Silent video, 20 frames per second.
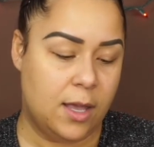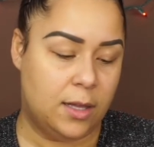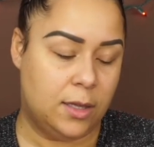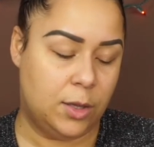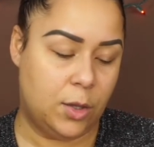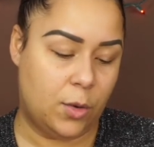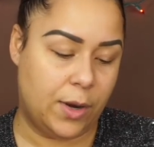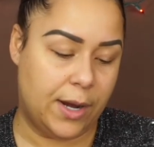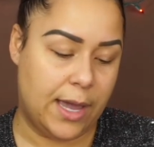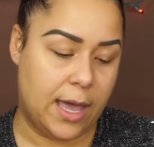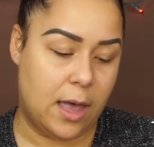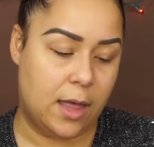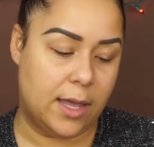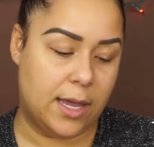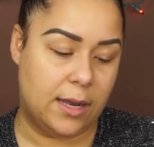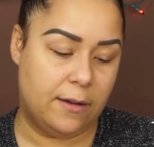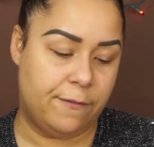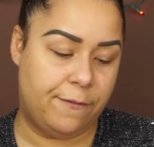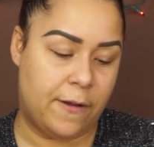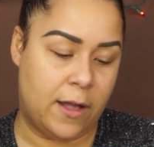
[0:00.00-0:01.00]
L'Oreal
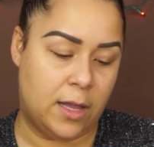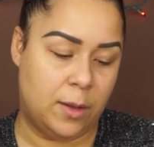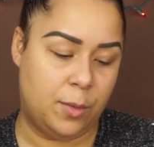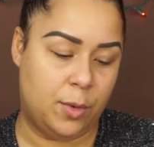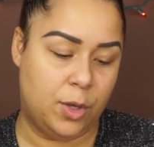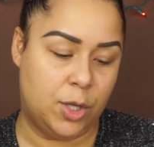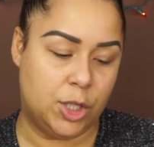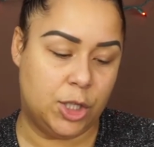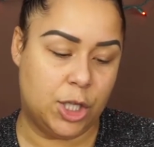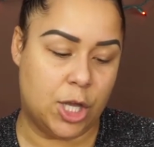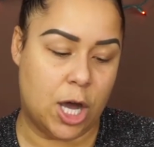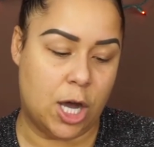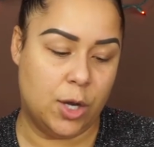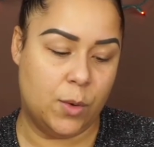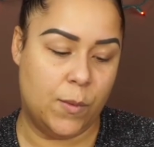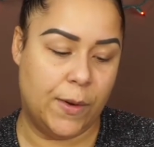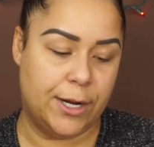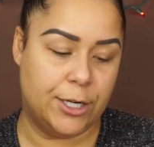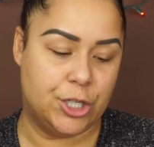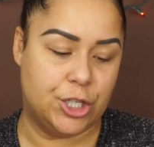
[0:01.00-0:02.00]
Infallible
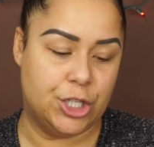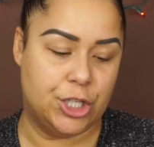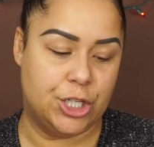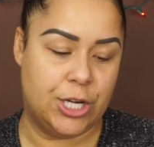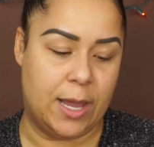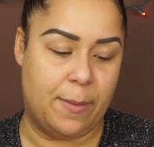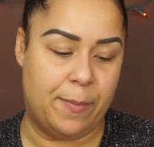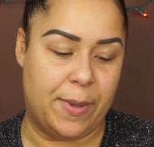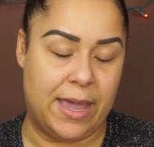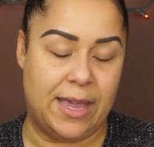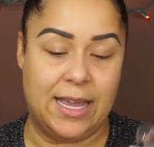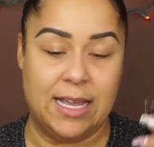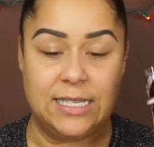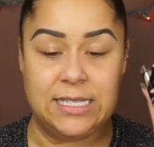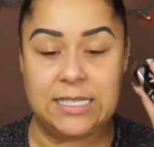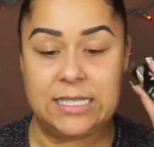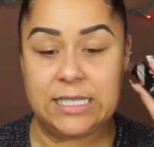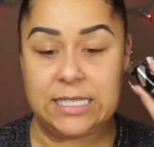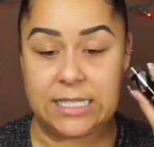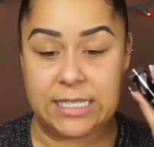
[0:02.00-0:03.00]
Longwear Shaping
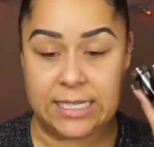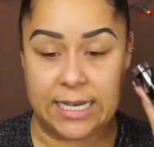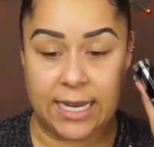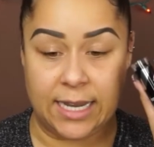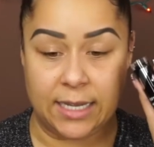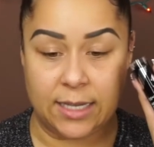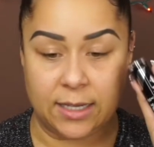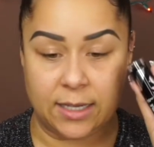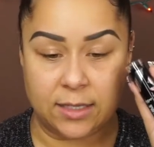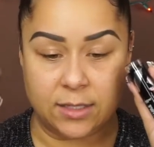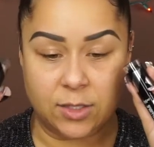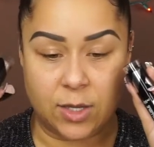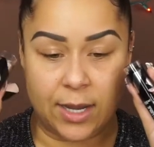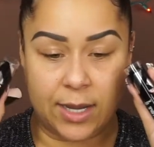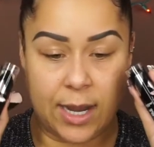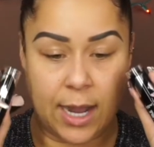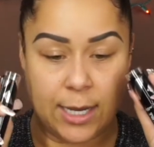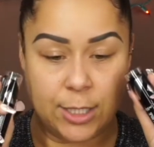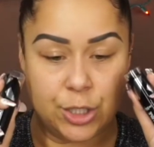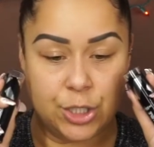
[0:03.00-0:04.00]
Stick. So
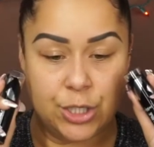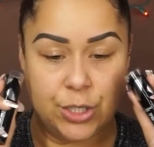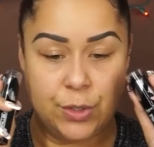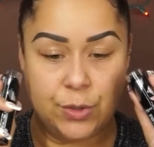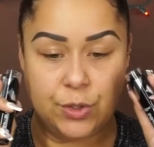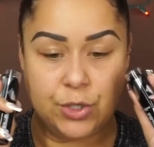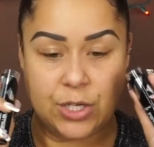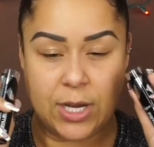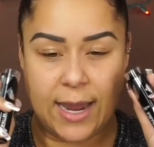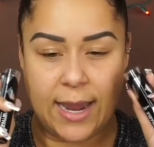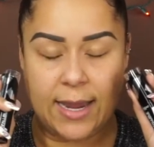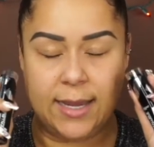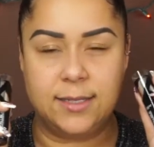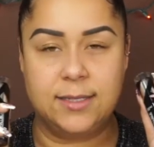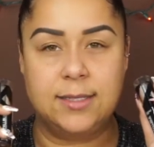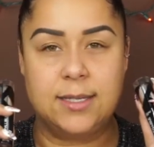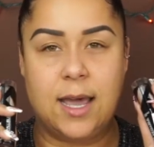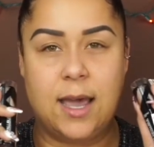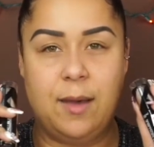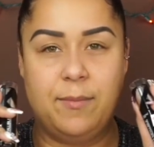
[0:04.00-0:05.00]
I got two
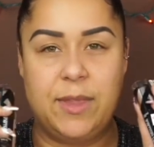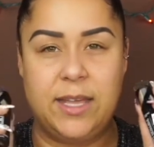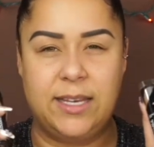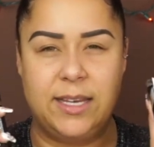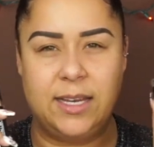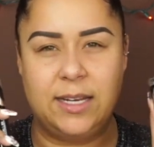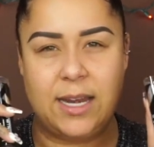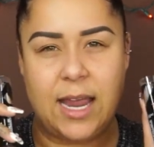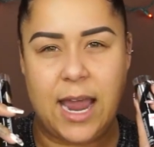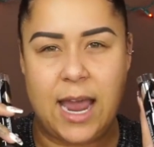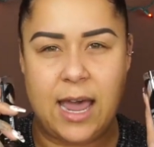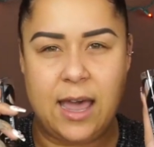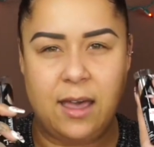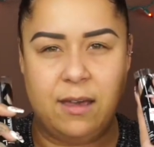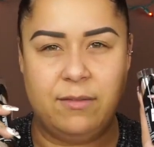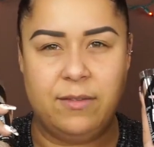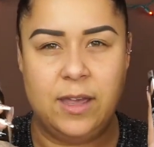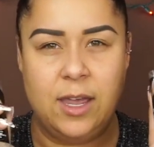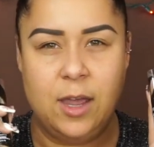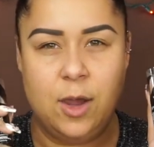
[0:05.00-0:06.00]
shades. They didn't
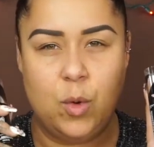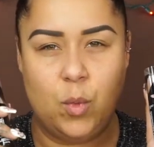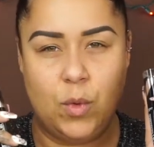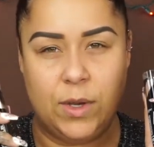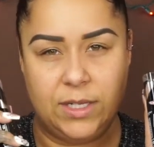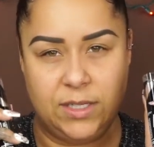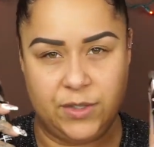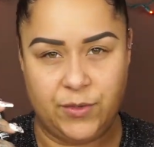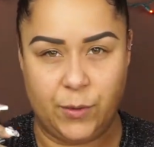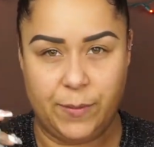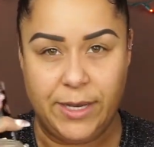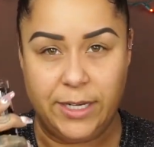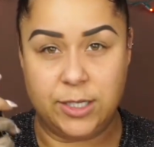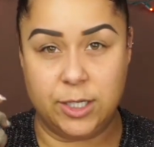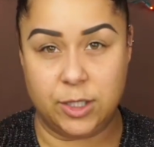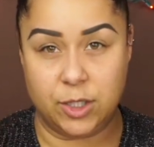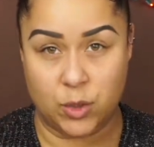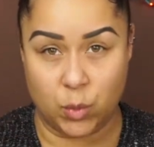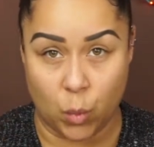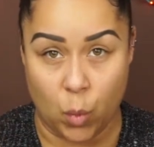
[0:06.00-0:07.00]
have ones for me
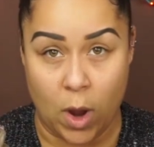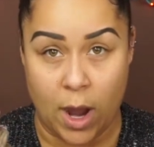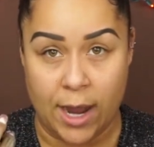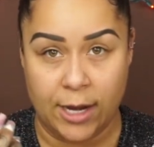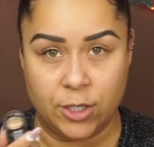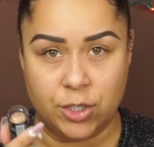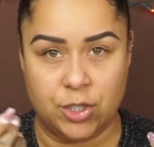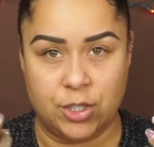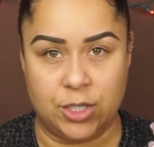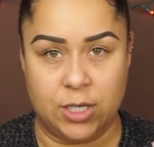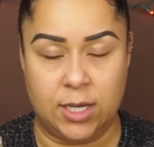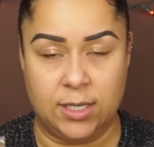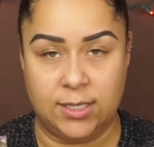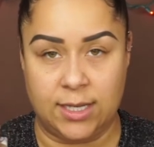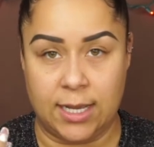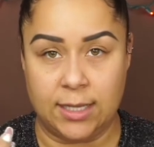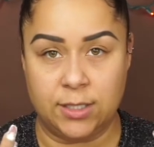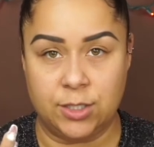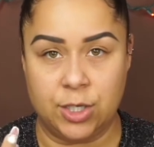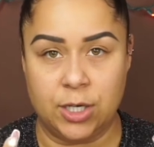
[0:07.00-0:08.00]
to swatch a
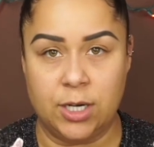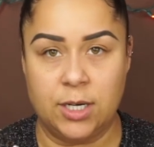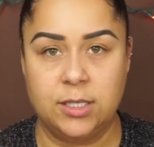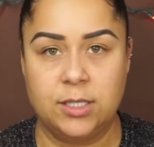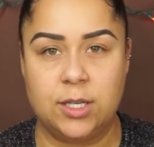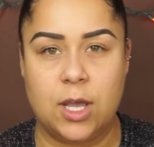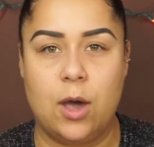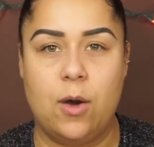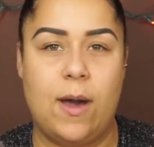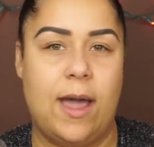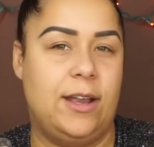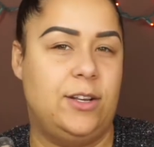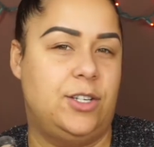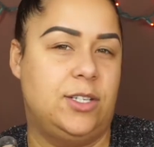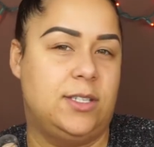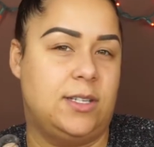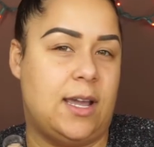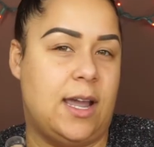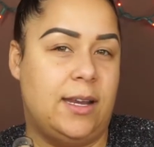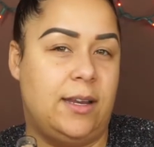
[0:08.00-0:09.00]
tester, so I
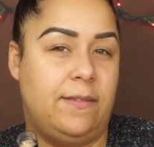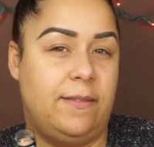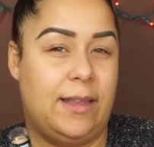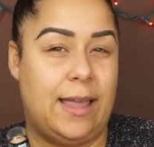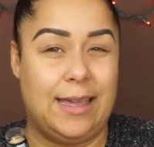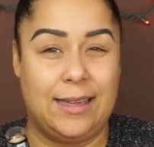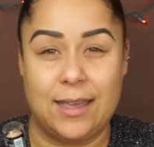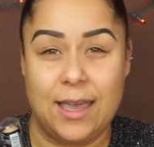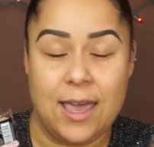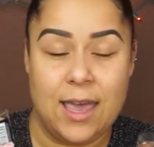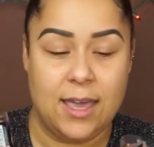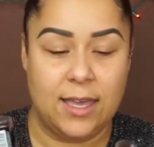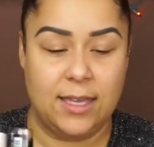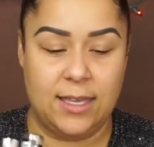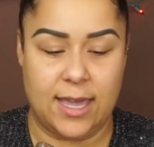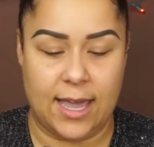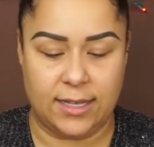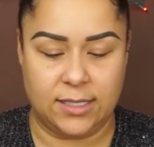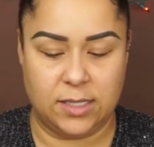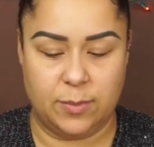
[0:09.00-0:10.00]
just kind of like
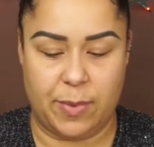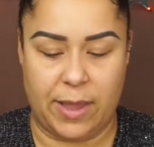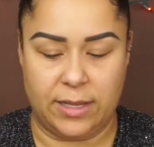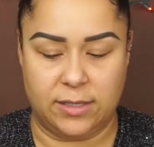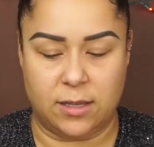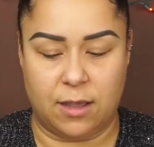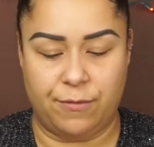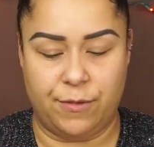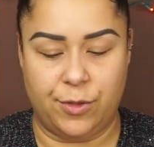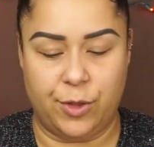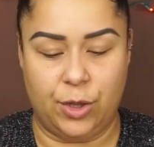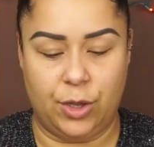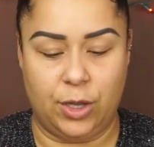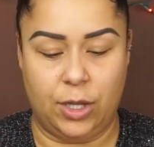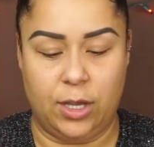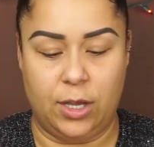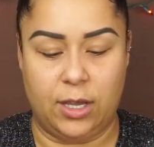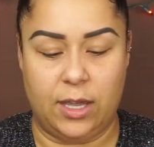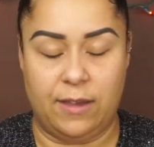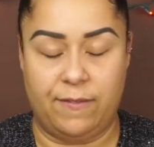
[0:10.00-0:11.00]
guessed based off of the
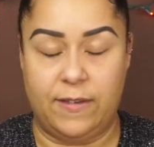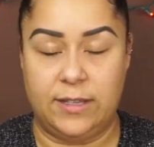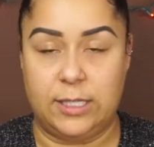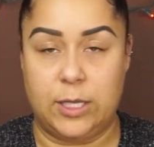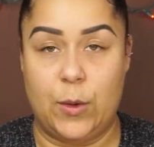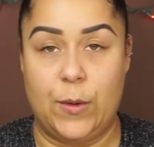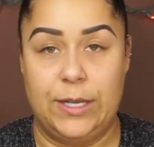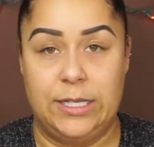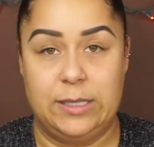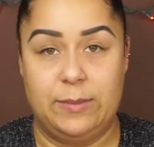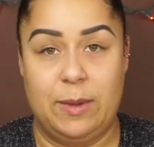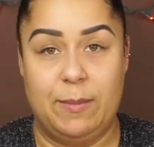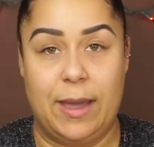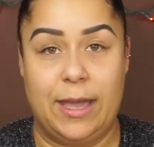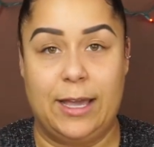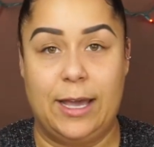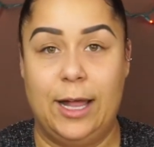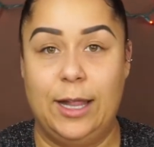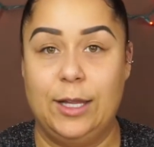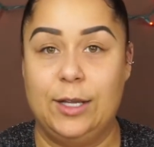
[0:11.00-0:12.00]
look if it's going to be
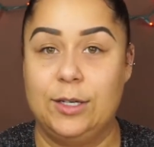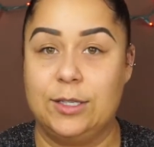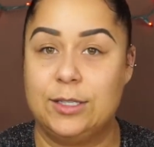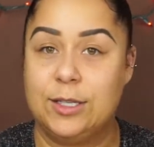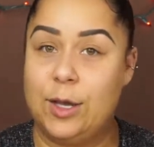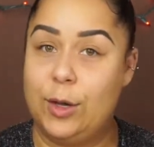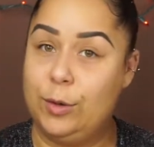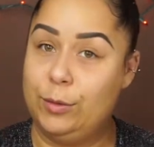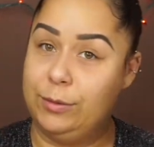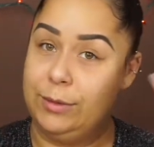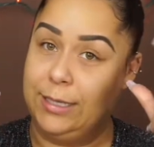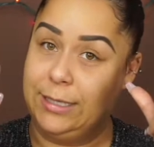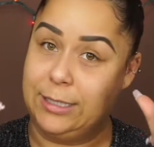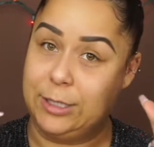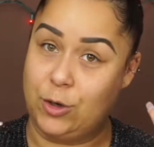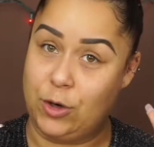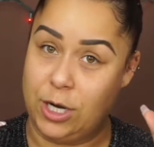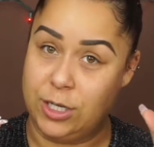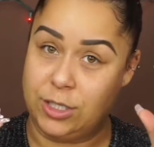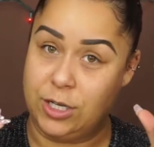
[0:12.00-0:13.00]
my color. So
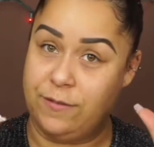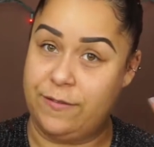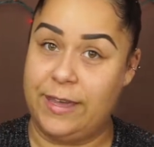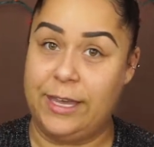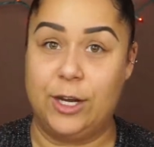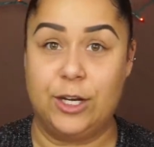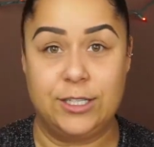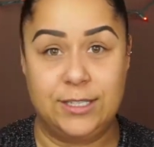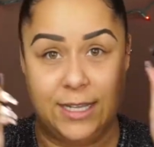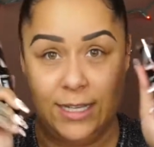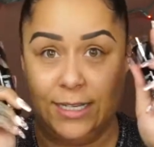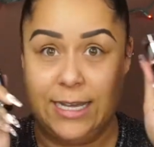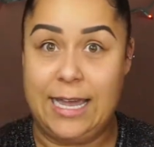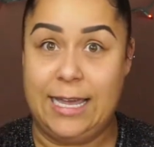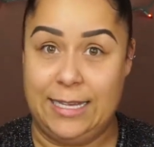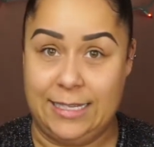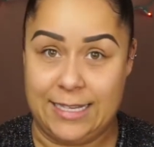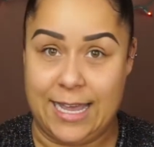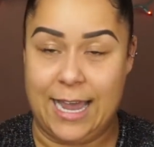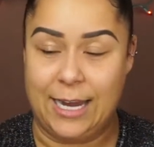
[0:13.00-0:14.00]
let's cross our fingers that it
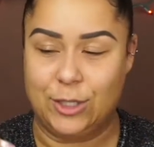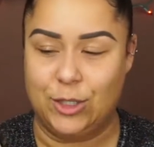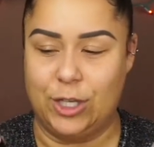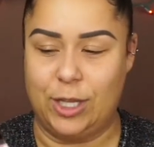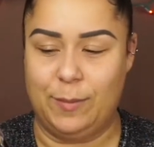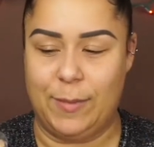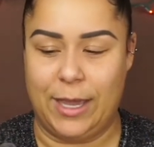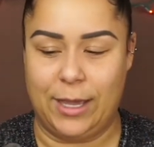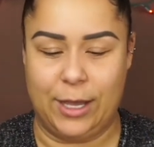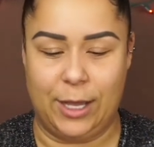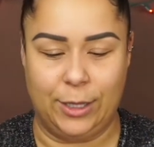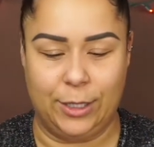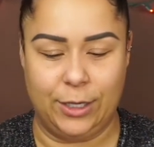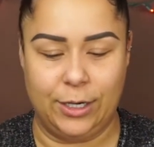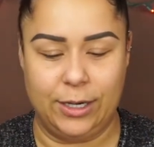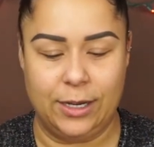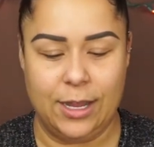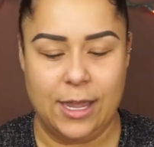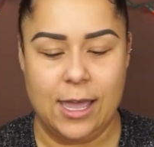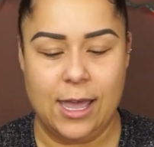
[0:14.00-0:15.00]
is actually my
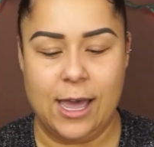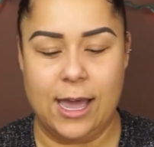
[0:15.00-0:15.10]
color.